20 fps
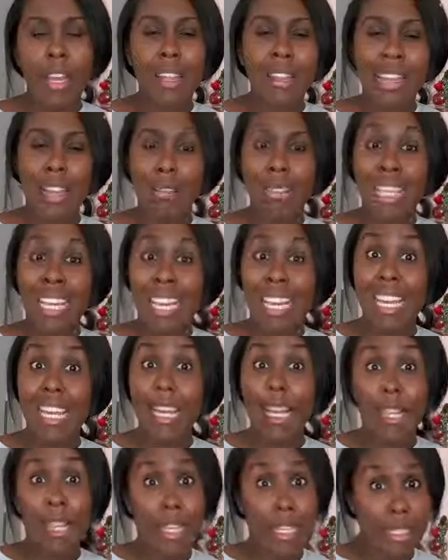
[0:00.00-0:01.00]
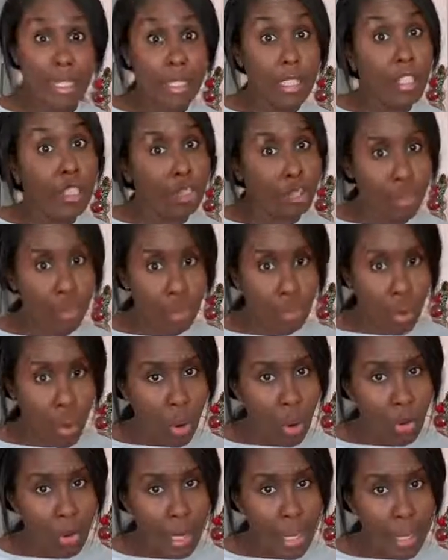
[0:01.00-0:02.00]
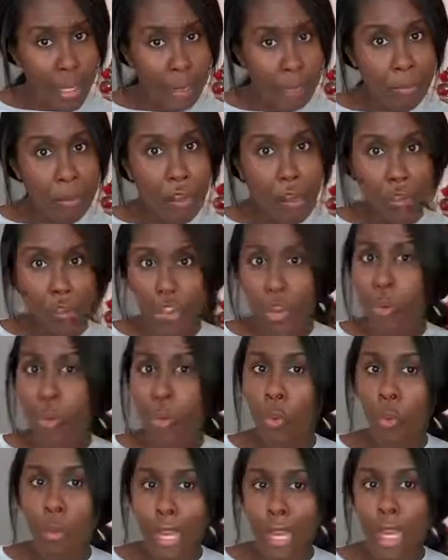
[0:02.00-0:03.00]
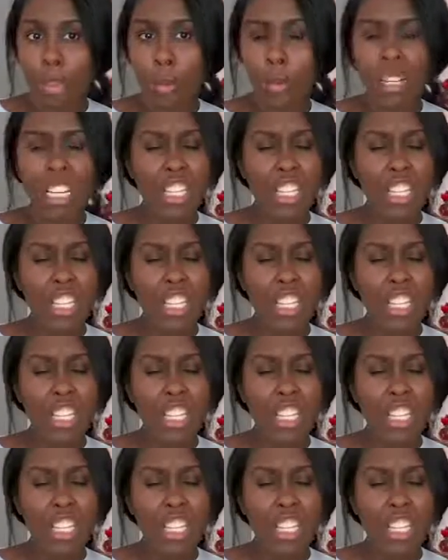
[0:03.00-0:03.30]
Now to hear this story from Wickham,